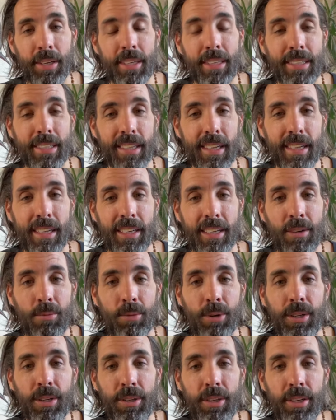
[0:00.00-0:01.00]
It's like,
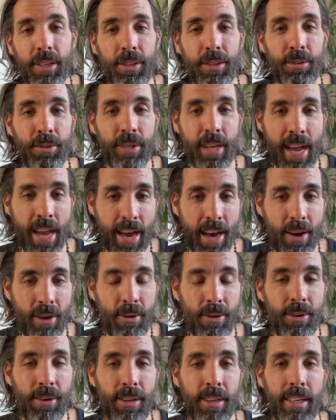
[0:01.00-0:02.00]
what are you going to do
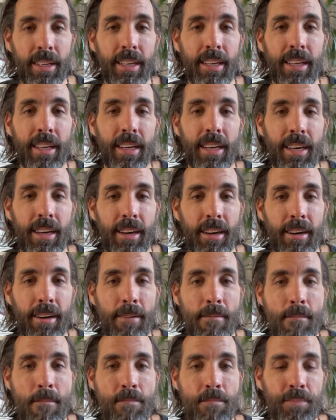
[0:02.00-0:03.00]
now
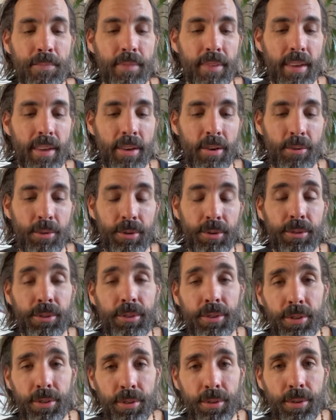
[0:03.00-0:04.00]
in order
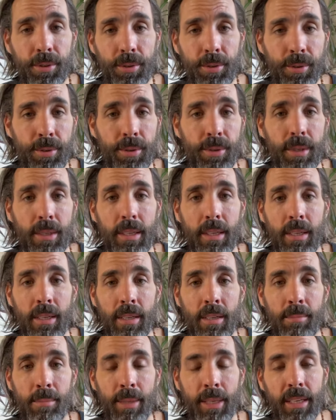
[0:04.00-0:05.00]
to
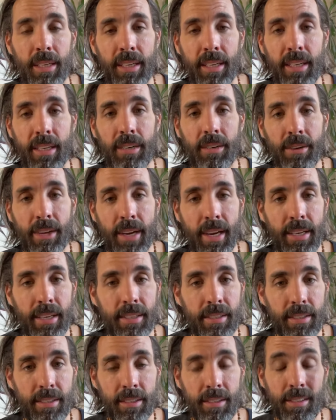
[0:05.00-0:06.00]
begin to
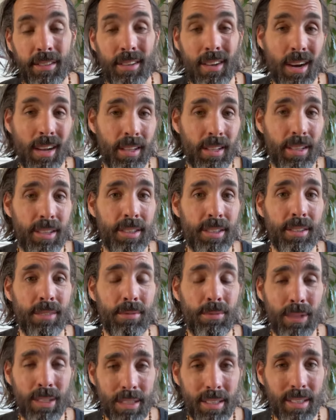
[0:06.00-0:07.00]
integrate this knowledge, this
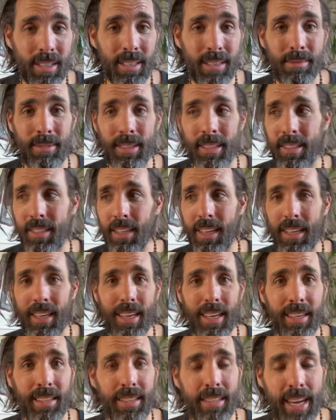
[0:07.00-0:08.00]
wisdom, this like
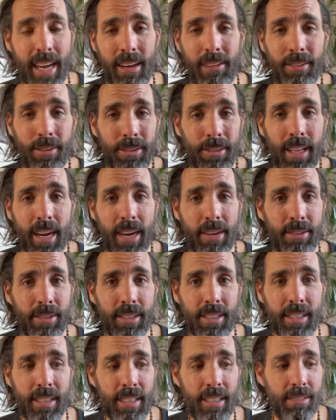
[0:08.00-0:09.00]
kind of download that I
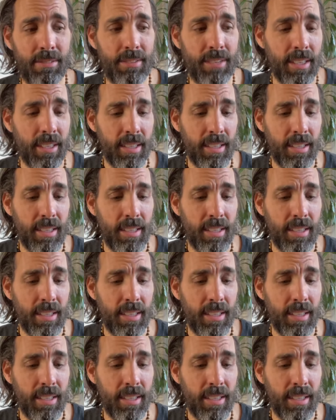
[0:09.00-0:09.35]
received